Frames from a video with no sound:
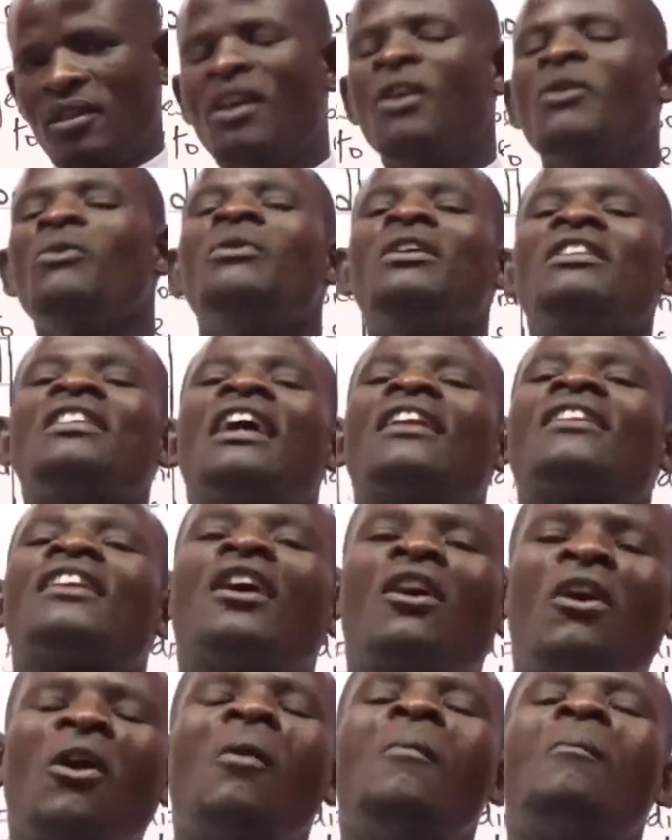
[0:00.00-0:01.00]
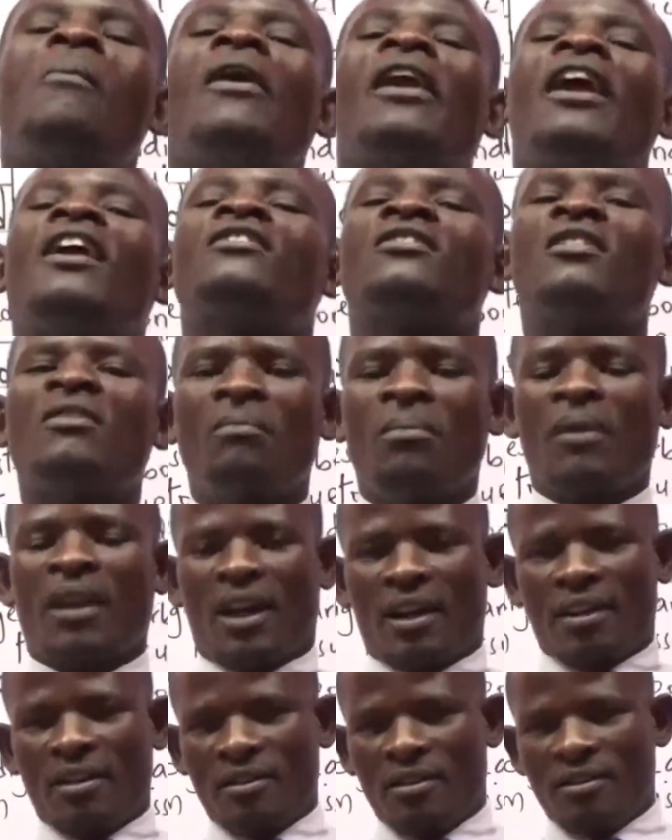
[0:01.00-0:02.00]
which are the components of
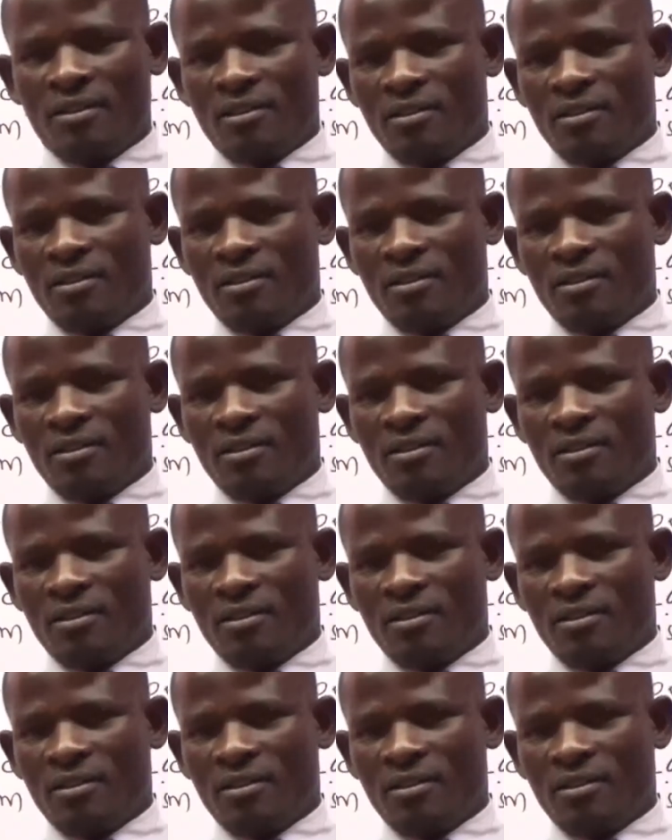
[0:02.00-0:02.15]
blood,